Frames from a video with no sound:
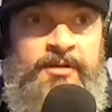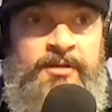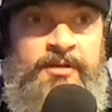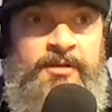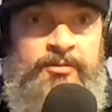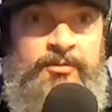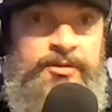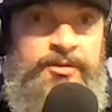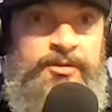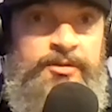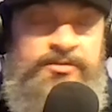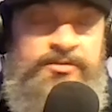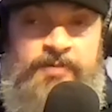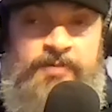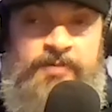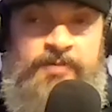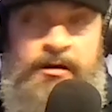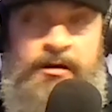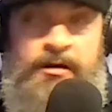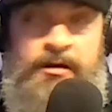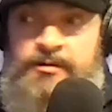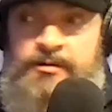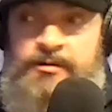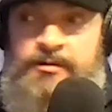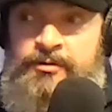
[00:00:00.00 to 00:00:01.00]
when you start
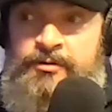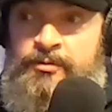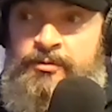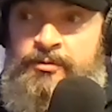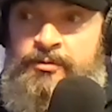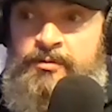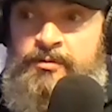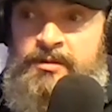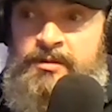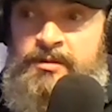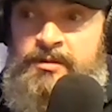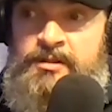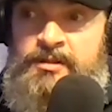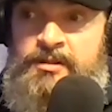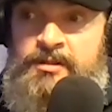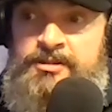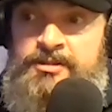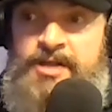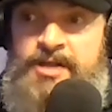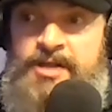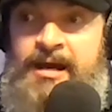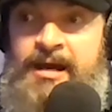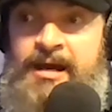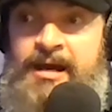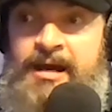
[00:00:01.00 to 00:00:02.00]
a new
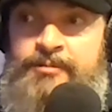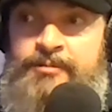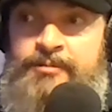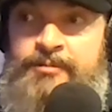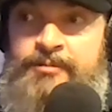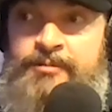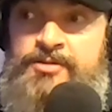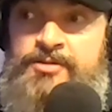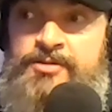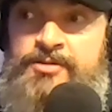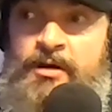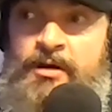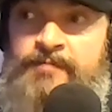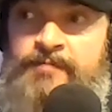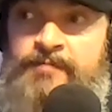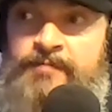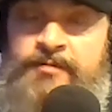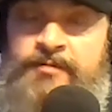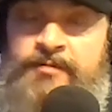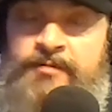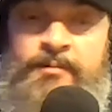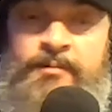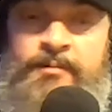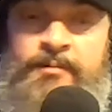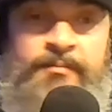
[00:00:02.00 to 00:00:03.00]
job, you start
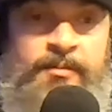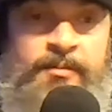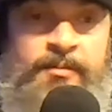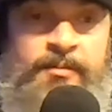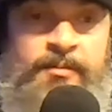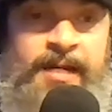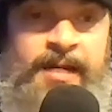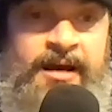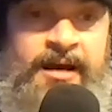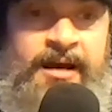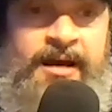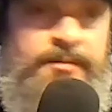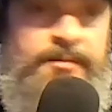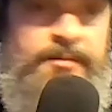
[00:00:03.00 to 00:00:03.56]
from the bottom and